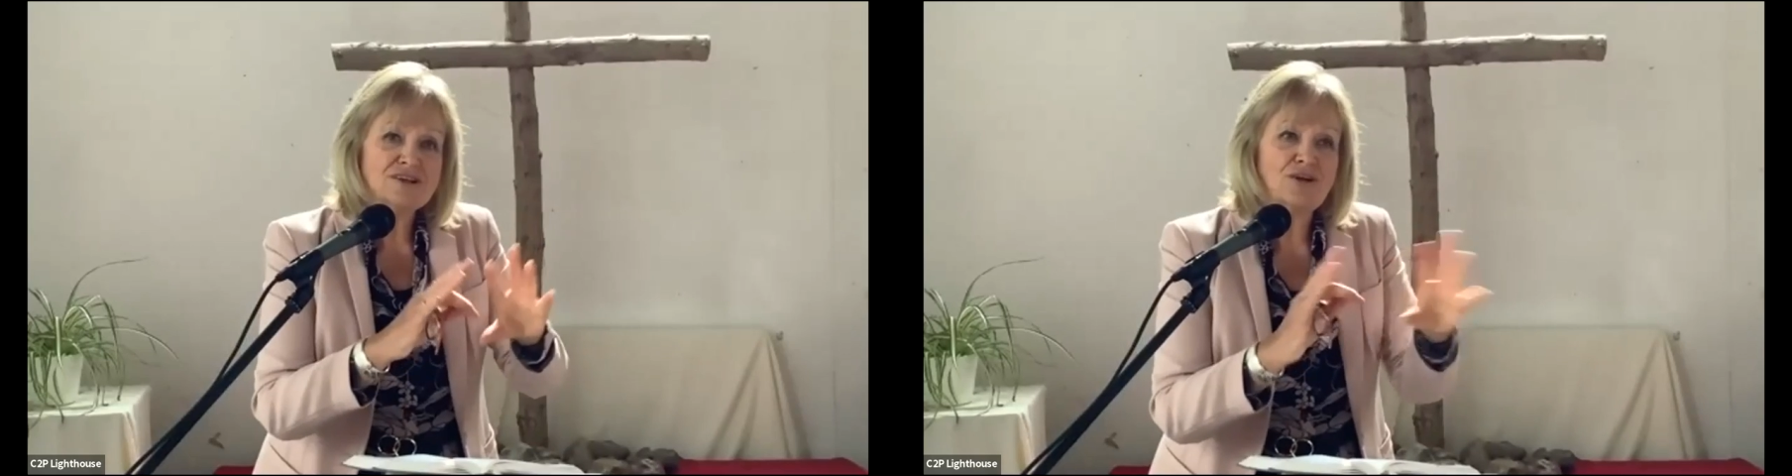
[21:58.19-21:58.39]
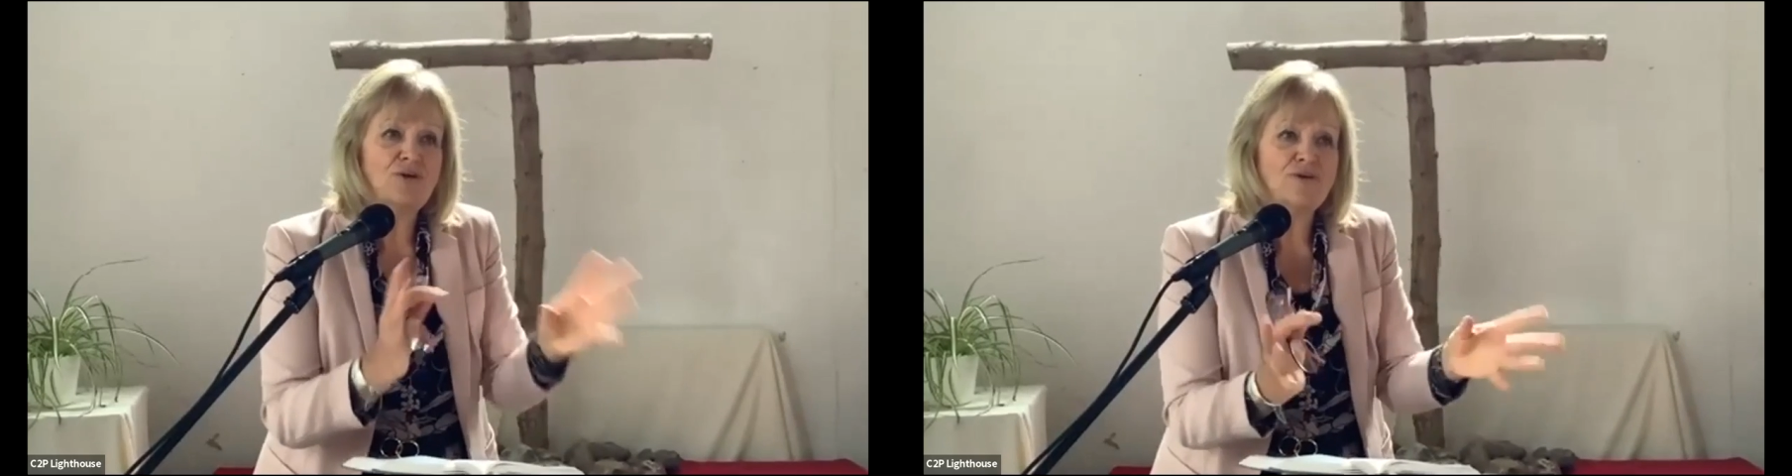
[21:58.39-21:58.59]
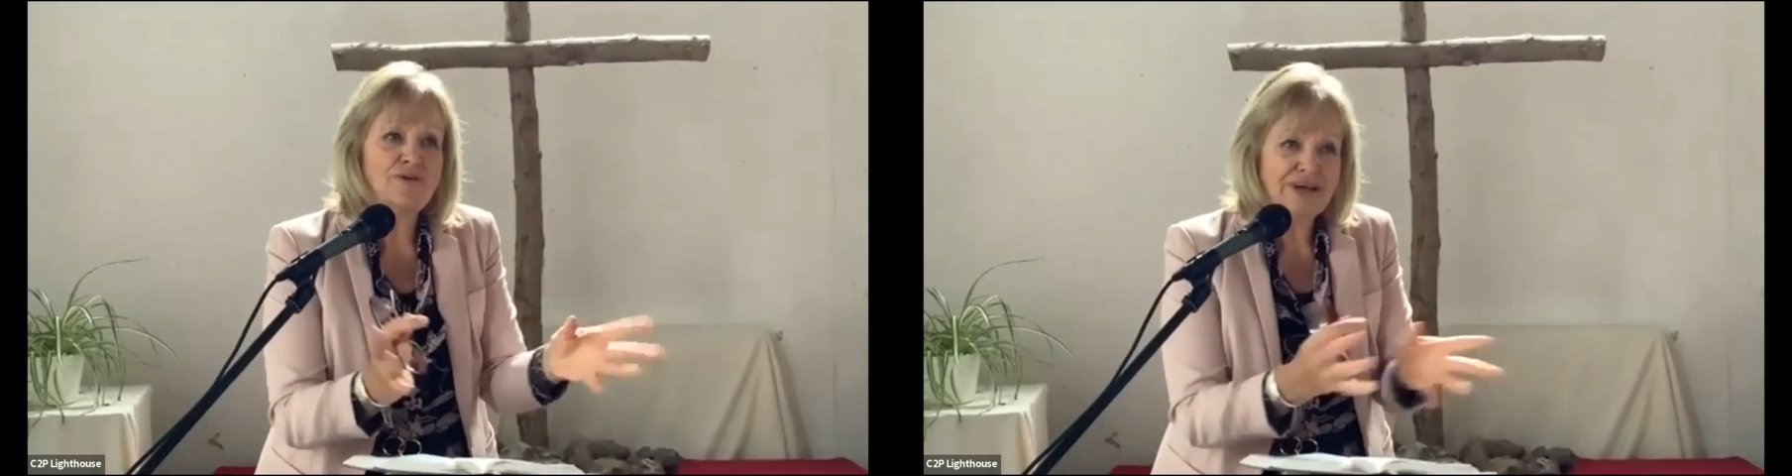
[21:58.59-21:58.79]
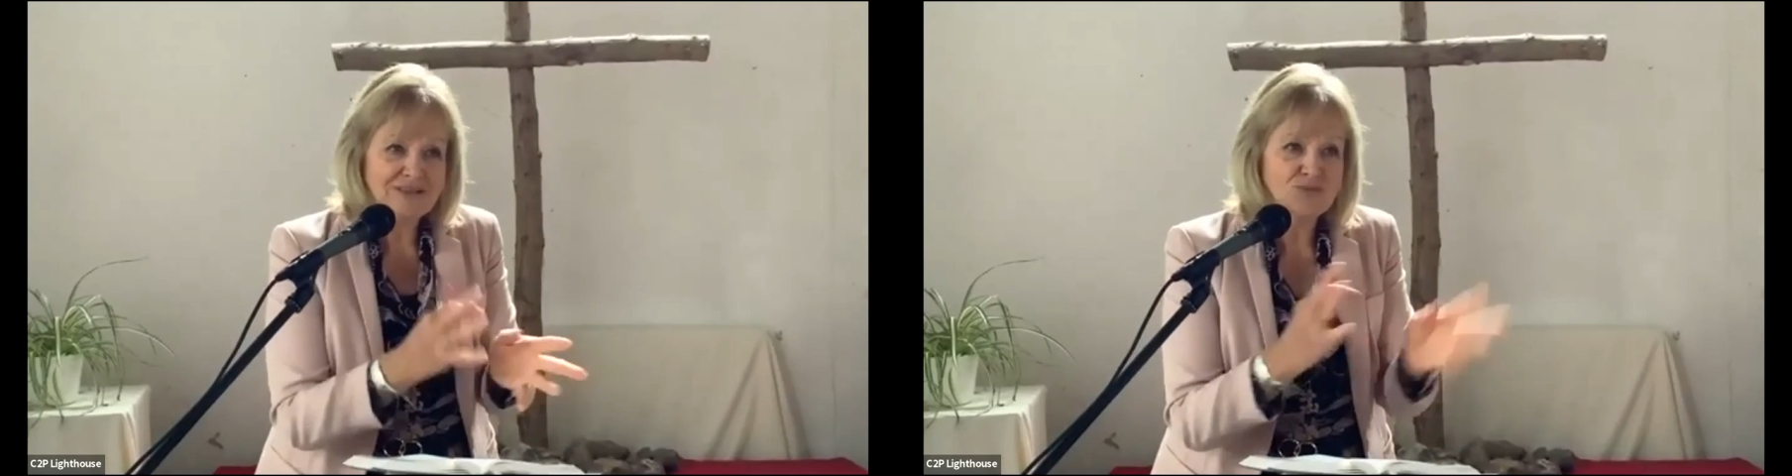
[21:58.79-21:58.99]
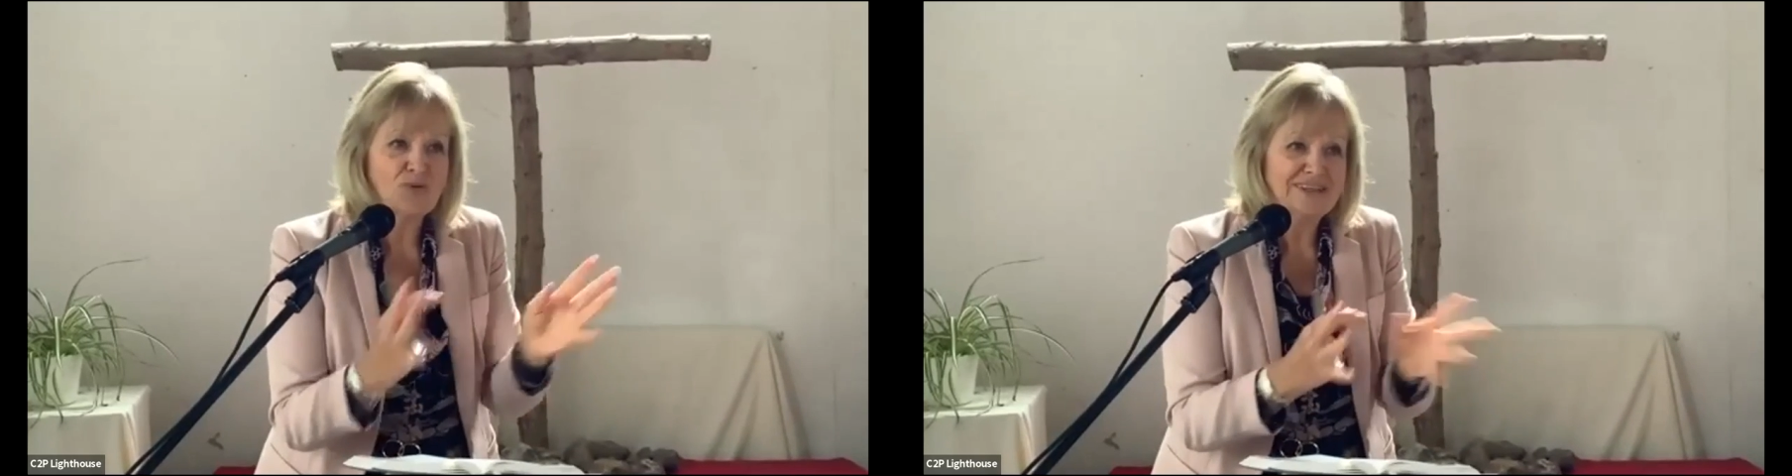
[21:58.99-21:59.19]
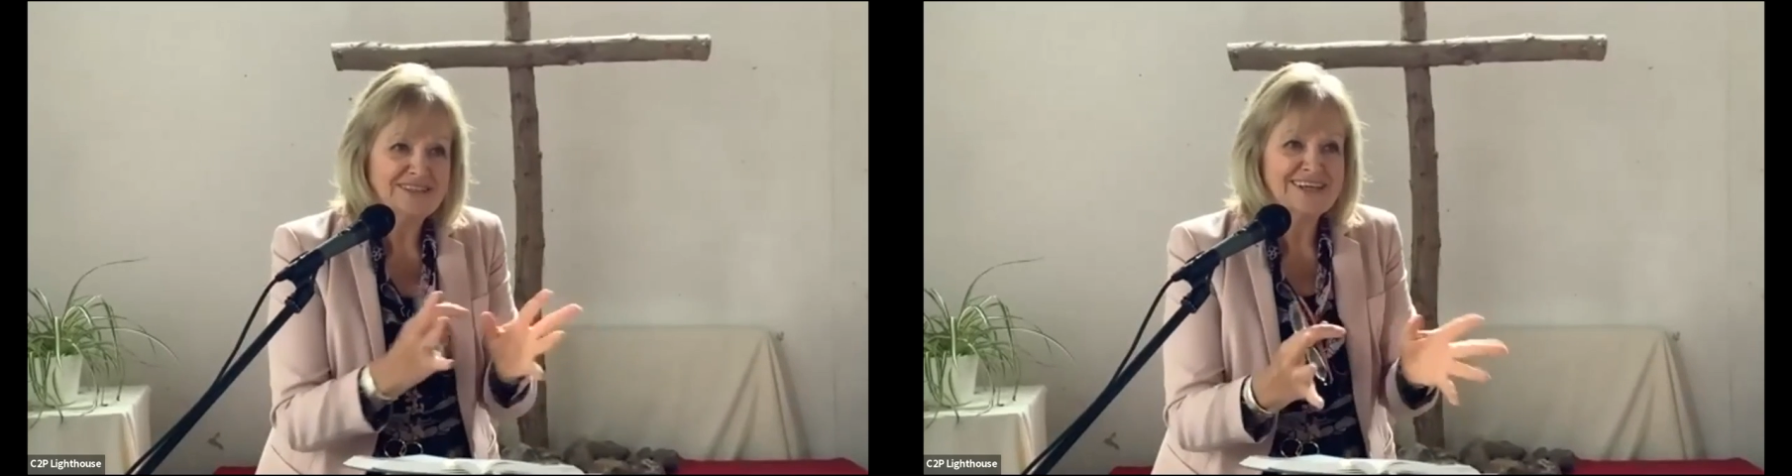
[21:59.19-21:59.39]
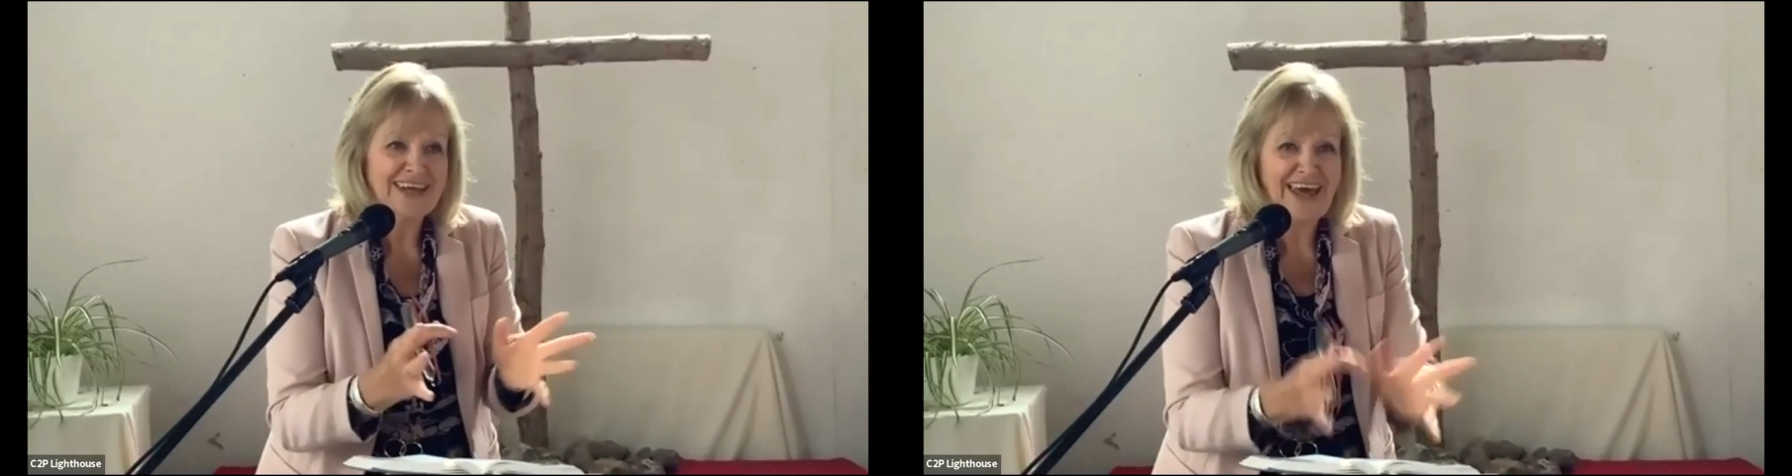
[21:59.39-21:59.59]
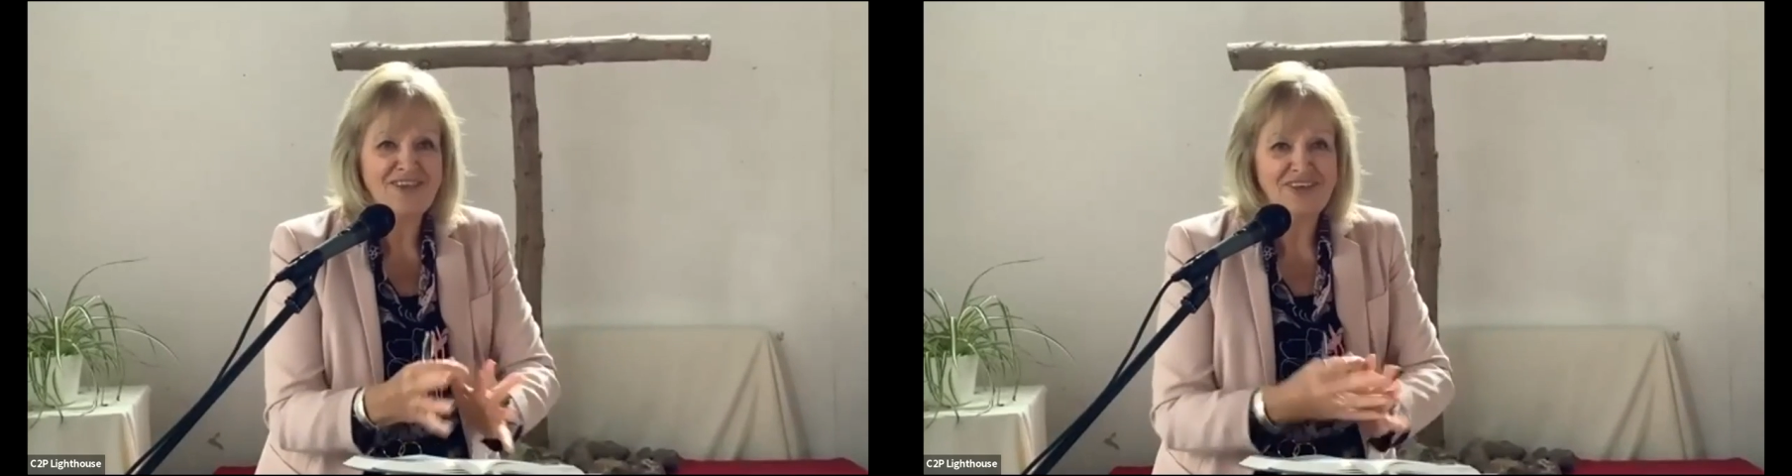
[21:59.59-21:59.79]
glorious one
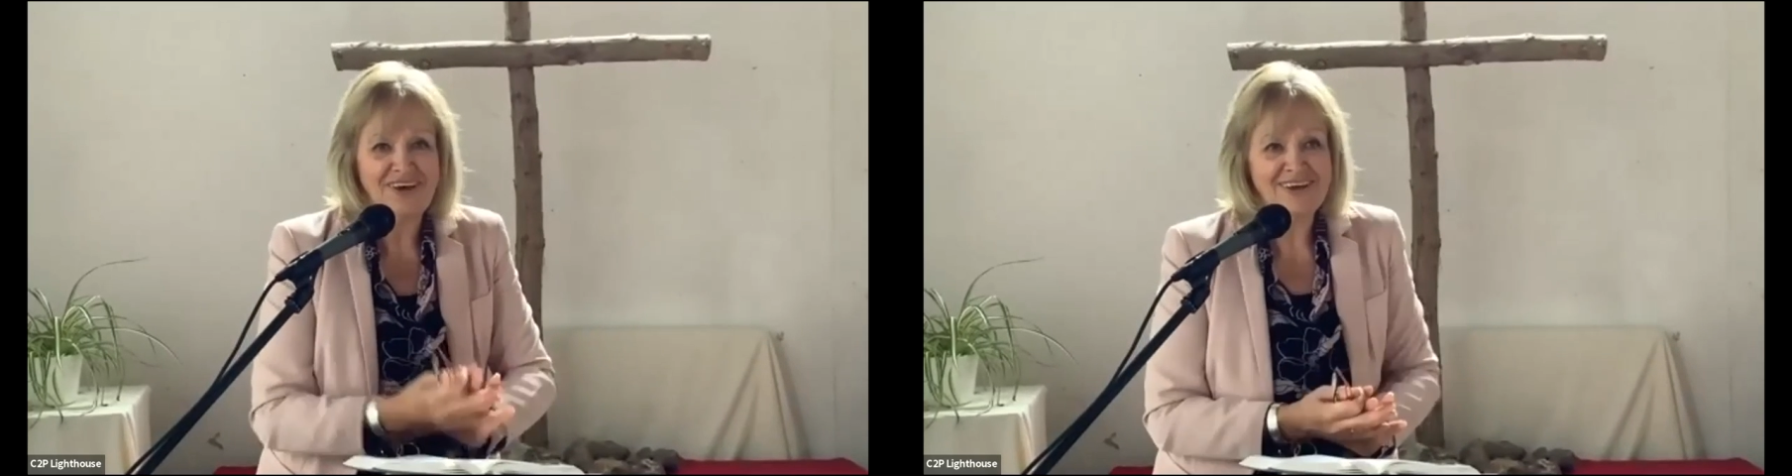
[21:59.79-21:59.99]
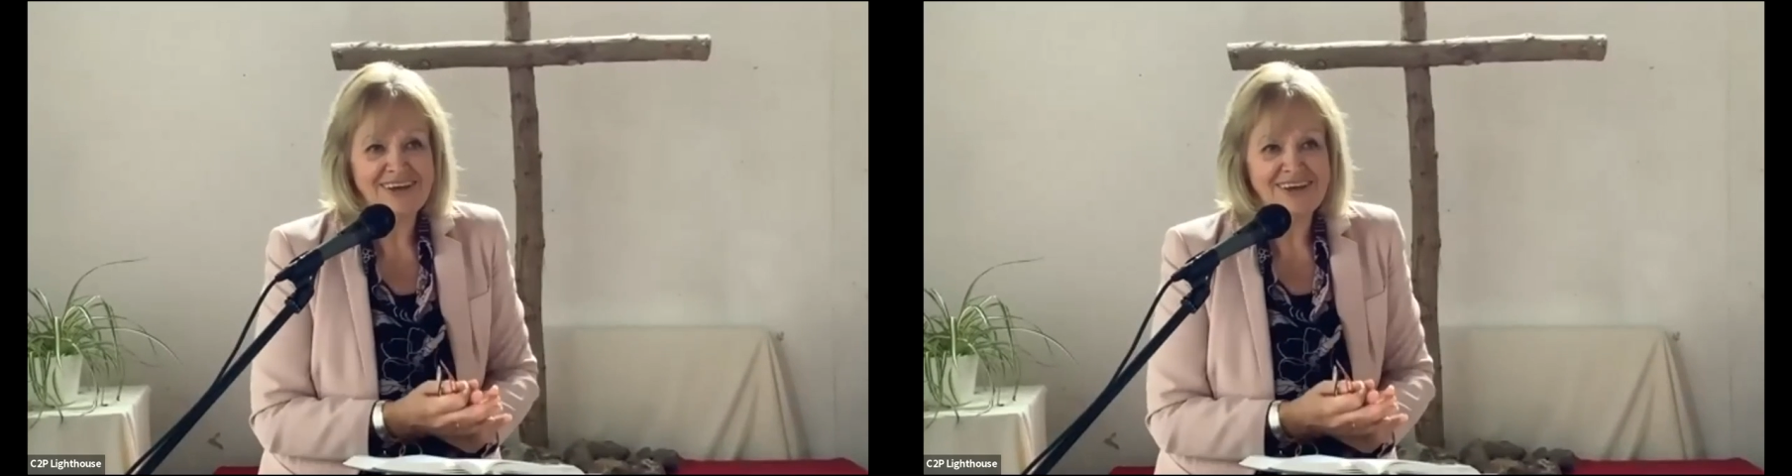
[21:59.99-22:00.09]
together.